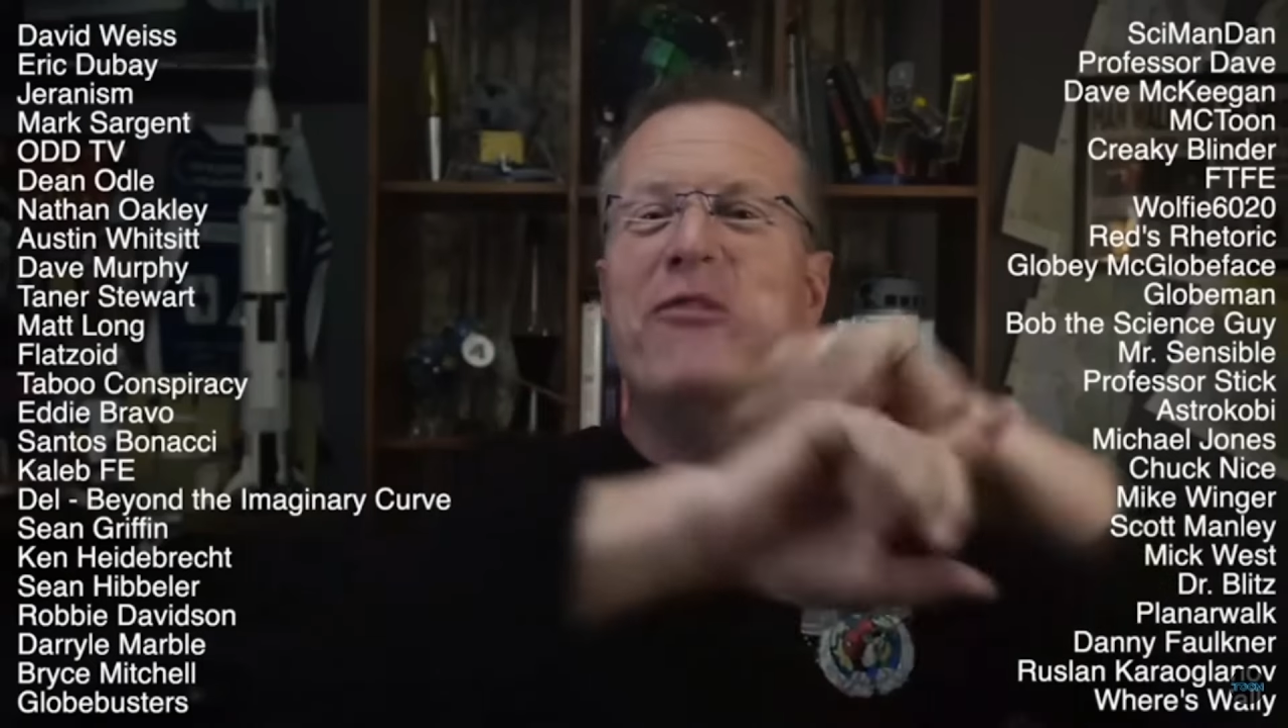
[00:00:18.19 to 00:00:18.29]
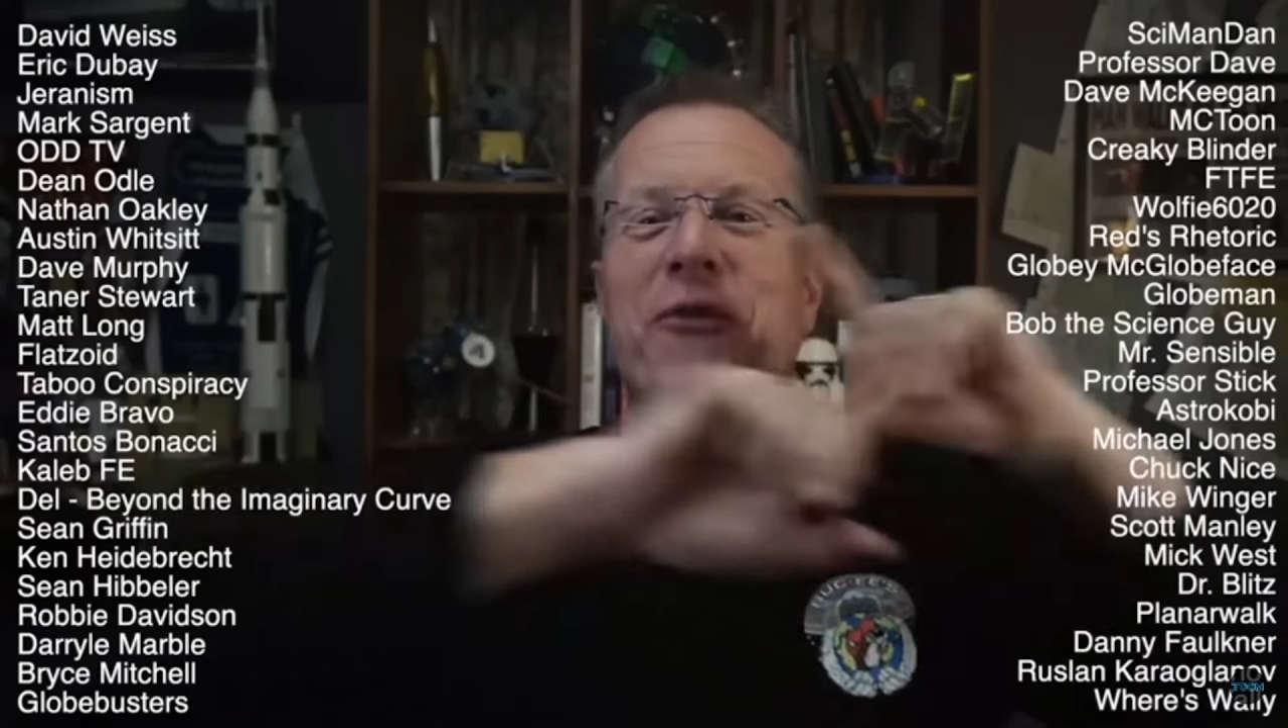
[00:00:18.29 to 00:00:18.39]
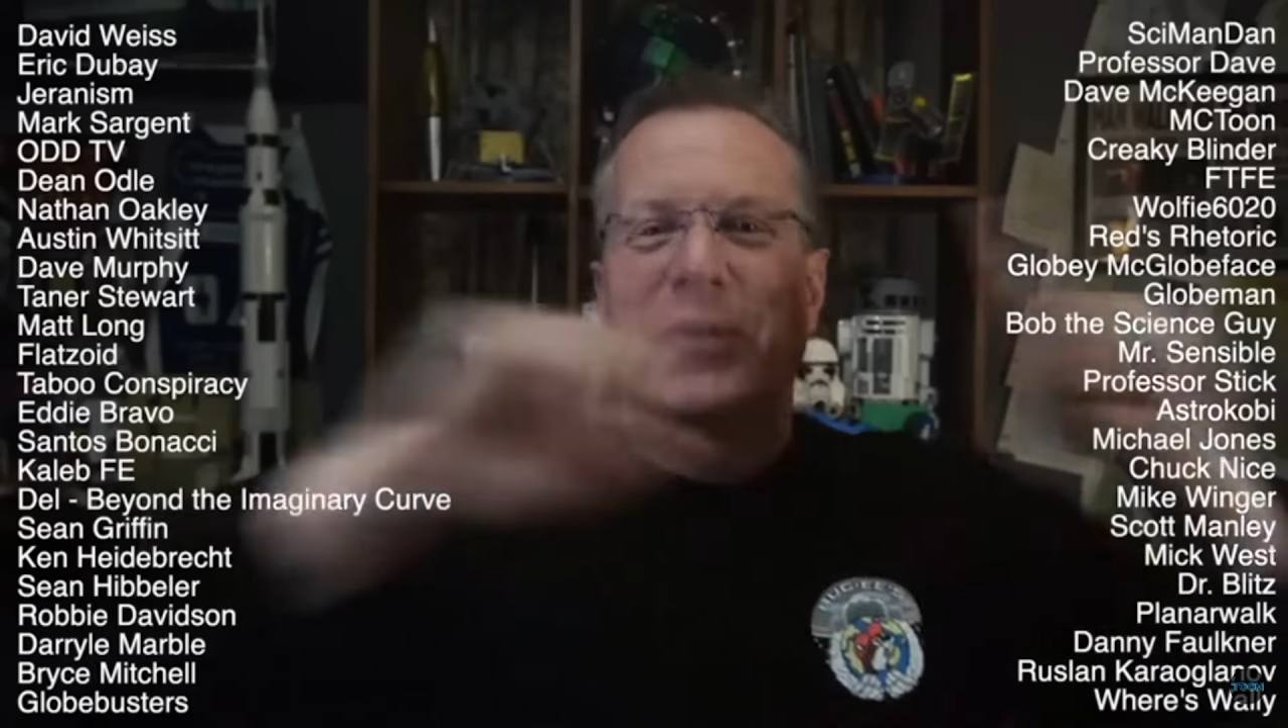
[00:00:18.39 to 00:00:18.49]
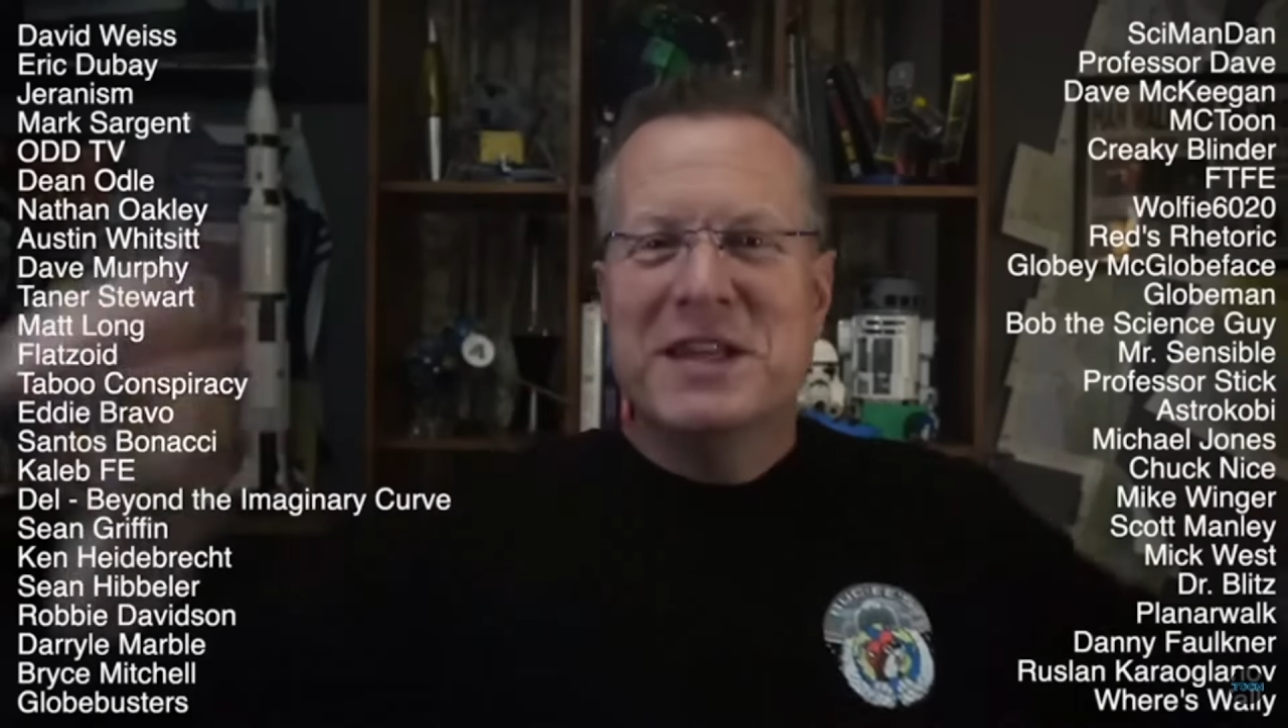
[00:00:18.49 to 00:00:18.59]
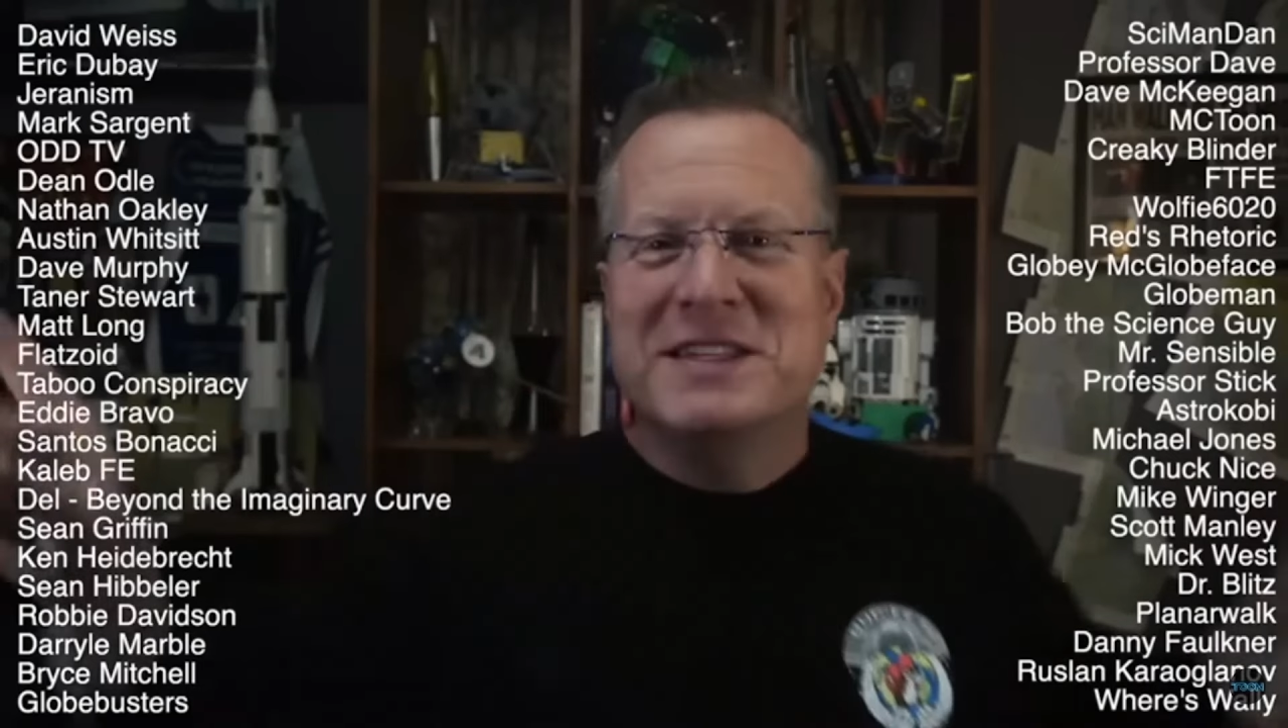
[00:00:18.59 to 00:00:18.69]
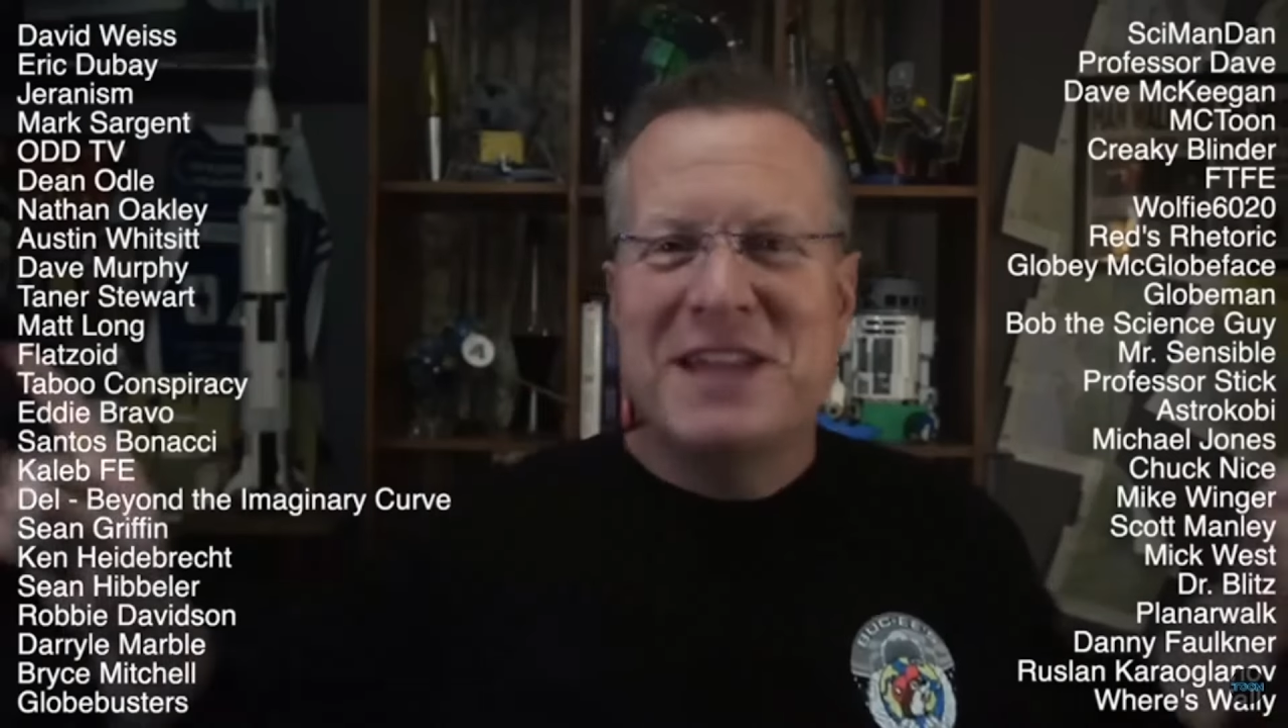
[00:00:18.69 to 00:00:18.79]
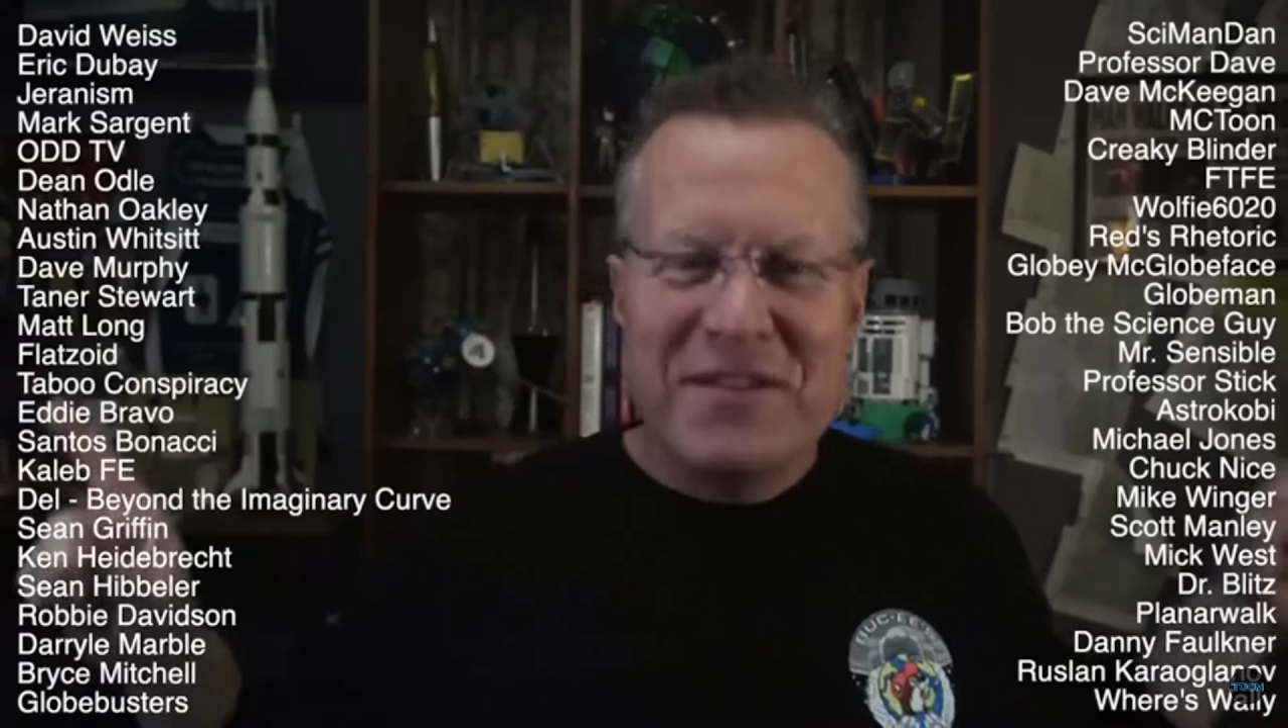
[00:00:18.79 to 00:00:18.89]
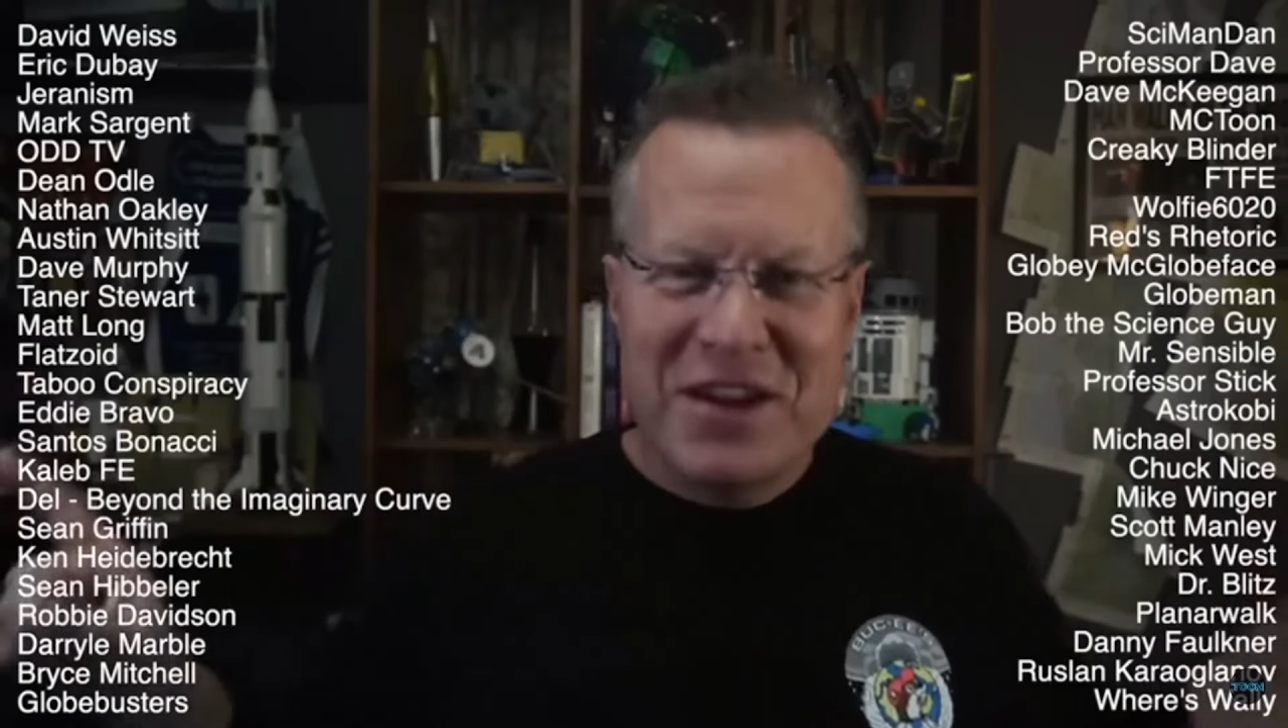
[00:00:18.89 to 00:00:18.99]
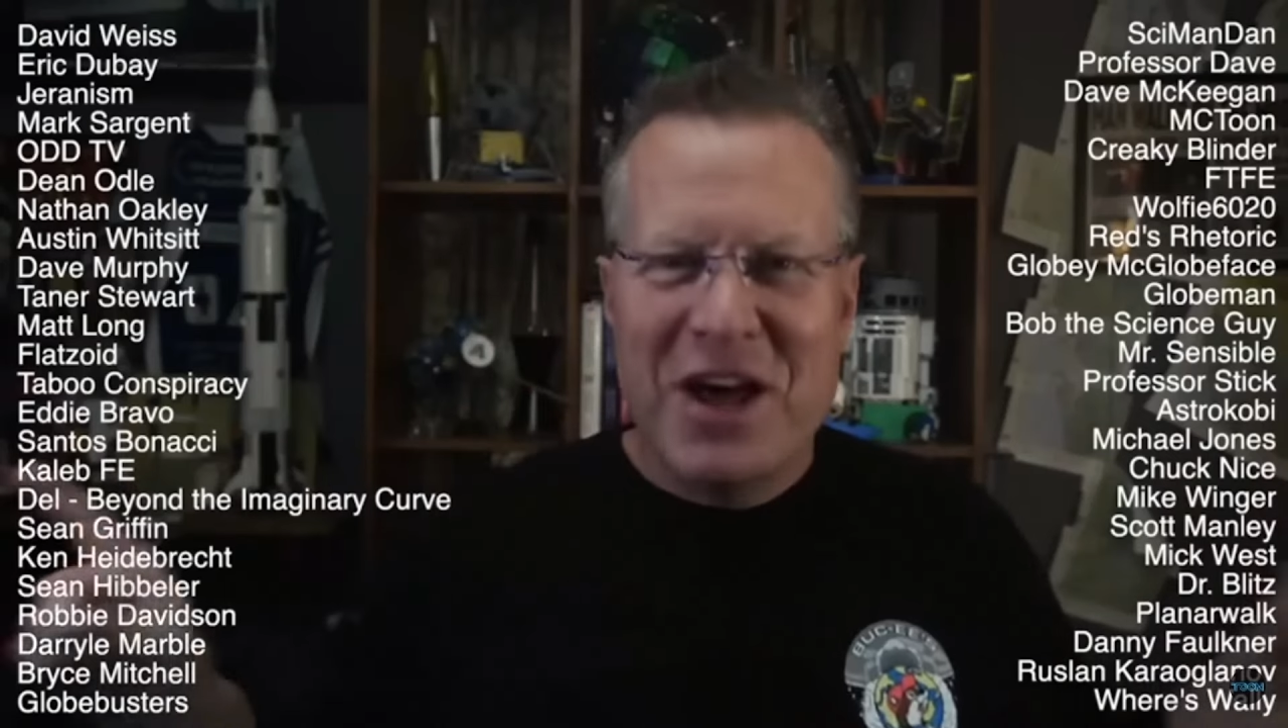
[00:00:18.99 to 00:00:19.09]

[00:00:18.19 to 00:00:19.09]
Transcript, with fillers: 47